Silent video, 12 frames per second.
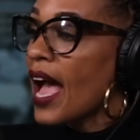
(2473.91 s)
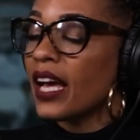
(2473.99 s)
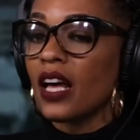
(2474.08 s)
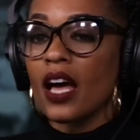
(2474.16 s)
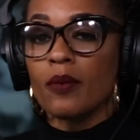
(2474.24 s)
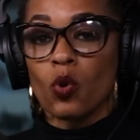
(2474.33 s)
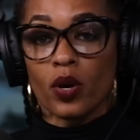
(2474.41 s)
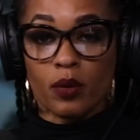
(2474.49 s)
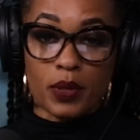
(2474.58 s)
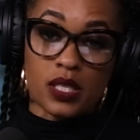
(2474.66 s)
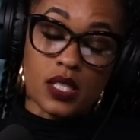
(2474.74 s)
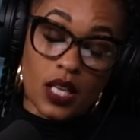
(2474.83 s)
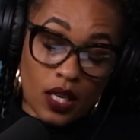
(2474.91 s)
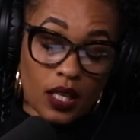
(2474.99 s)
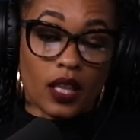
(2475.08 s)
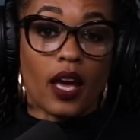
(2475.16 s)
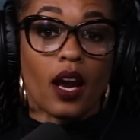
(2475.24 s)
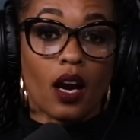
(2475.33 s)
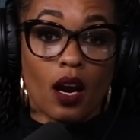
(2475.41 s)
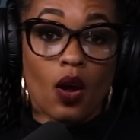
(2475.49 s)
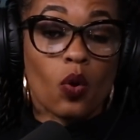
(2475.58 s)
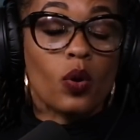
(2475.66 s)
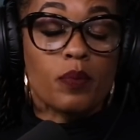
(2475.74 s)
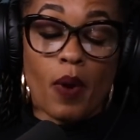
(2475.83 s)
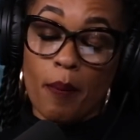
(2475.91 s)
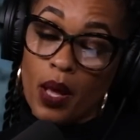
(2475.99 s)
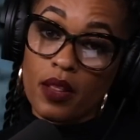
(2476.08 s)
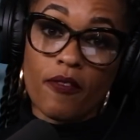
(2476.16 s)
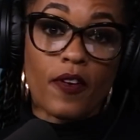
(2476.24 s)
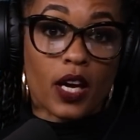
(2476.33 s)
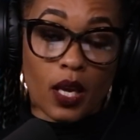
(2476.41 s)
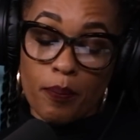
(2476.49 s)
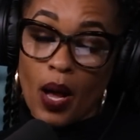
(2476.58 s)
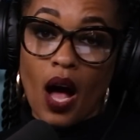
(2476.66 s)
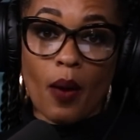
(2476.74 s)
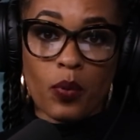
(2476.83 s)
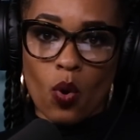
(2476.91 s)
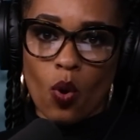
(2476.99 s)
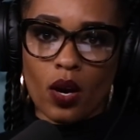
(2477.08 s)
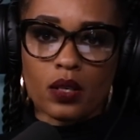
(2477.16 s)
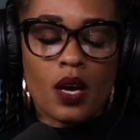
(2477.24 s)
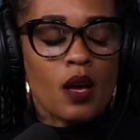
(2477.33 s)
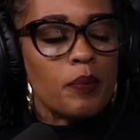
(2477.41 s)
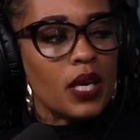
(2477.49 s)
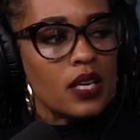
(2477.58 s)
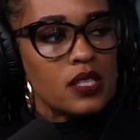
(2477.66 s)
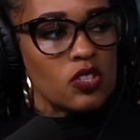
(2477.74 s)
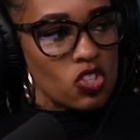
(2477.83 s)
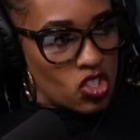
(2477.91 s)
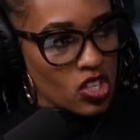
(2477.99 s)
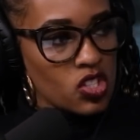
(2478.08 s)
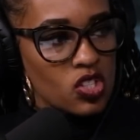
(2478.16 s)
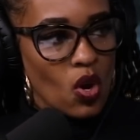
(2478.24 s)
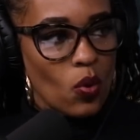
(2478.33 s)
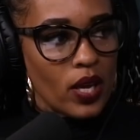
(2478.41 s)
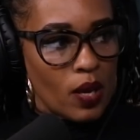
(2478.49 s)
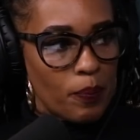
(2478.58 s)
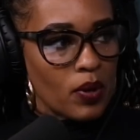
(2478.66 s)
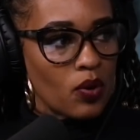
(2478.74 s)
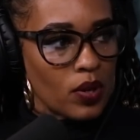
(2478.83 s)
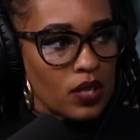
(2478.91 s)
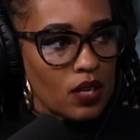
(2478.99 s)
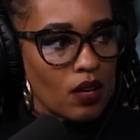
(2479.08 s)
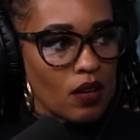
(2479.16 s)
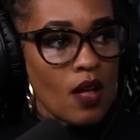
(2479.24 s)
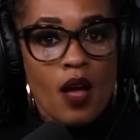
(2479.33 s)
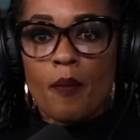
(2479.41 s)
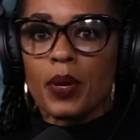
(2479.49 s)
And I am going to be sitting there with my motherfucking popcorn because it's just so hypocritical.